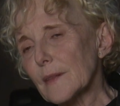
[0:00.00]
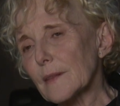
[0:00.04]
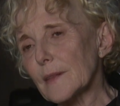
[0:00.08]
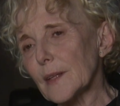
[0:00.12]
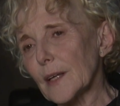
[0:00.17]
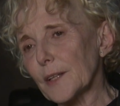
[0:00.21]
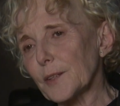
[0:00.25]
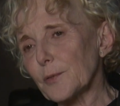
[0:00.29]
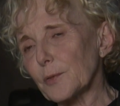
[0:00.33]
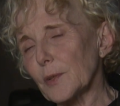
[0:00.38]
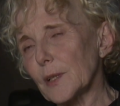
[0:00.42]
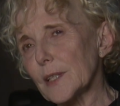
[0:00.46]

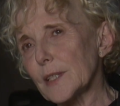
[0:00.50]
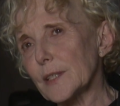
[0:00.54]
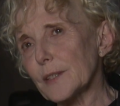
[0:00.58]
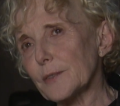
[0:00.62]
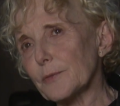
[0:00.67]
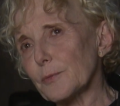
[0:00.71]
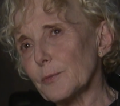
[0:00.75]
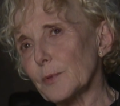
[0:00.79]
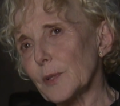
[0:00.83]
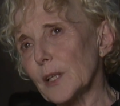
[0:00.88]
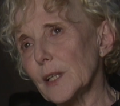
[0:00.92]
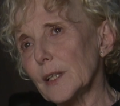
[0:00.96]
That
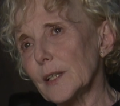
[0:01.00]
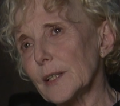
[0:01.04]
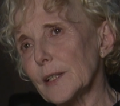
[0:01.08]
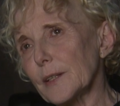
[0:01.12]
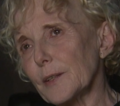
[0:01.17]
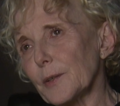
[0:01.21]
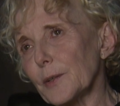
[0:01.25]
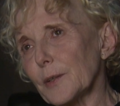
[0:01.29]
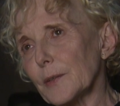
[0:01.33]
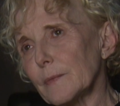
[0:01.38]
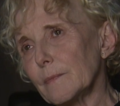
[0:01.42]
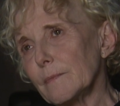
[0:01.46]
was really
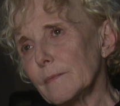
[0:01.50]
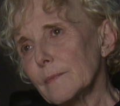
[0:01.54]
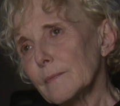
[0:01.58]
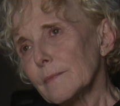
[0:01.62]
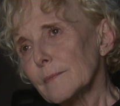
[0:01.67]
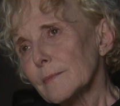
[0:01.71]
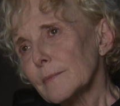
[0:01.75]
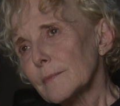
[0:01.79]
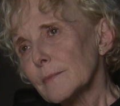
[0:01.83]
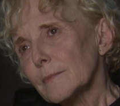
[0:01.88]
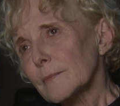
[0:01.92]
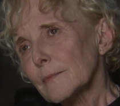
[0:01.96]

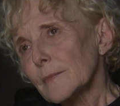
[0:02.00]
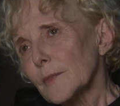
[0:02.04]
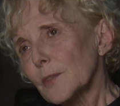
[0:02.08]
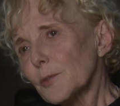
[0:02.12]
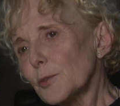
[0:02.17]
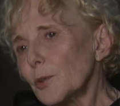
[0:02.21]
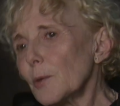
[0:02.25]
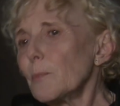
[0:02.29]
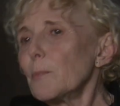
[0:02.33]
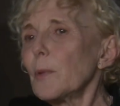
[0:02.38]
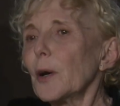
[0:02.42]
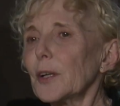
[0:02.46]

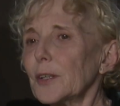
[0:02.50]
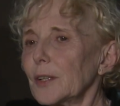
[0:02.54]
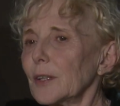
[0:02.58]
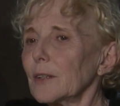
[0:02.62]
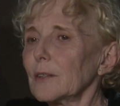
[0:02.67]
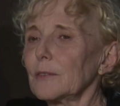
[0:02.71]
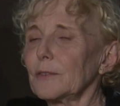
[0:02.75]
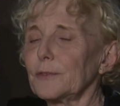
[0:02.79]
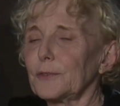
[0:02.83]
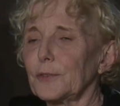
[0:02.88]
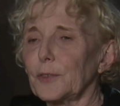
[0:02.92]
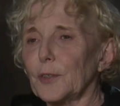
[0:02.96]
the
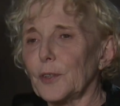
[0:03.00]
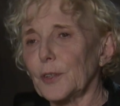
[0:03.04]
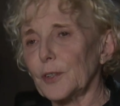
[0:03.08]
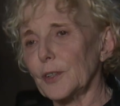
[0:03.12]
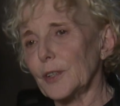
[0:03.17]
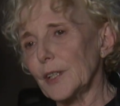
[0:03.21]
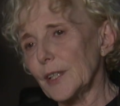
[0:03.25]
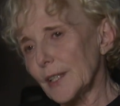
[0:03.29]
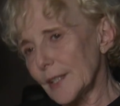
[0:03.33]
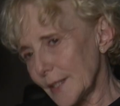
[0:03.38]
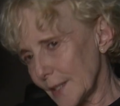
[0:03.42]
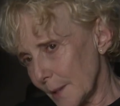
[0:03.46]
model
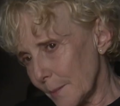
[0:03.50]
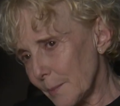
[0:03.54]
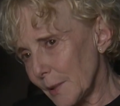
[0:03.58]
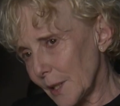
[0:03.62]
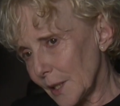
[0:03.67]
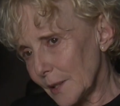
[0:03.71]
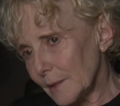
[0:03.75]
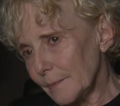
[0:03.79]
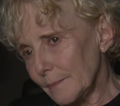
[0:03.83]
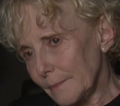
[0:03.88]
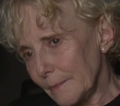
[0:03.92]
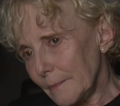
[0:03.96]
for
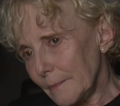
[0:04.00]
Isabelle.